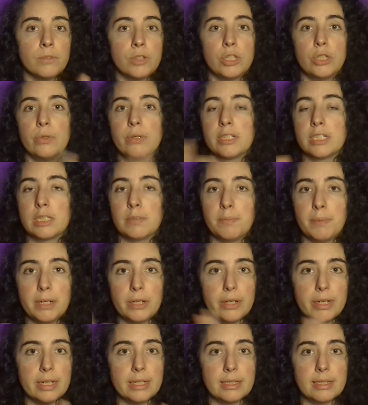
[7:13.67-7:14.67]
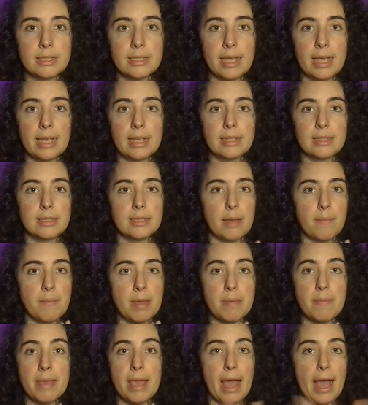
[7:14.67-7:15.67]
to experience things that
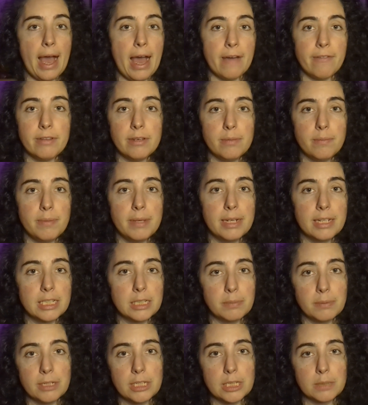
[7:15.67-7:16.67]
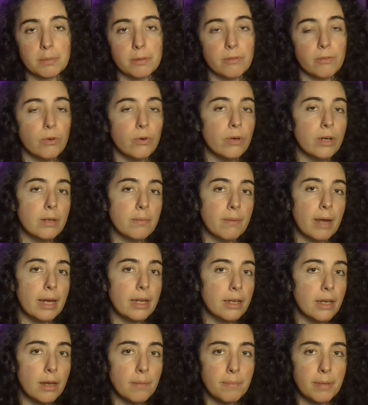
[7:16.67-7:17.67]
maybe haven't been experienced before and
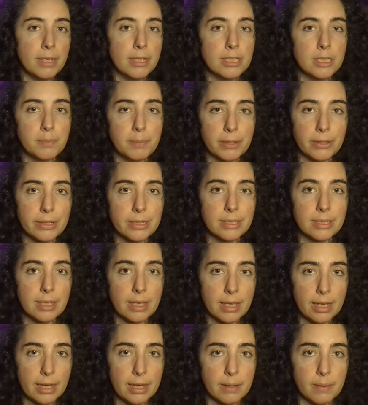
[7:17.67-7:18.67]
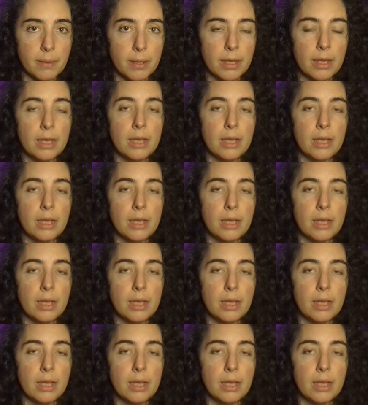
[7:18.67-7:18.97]
might not be experienced again.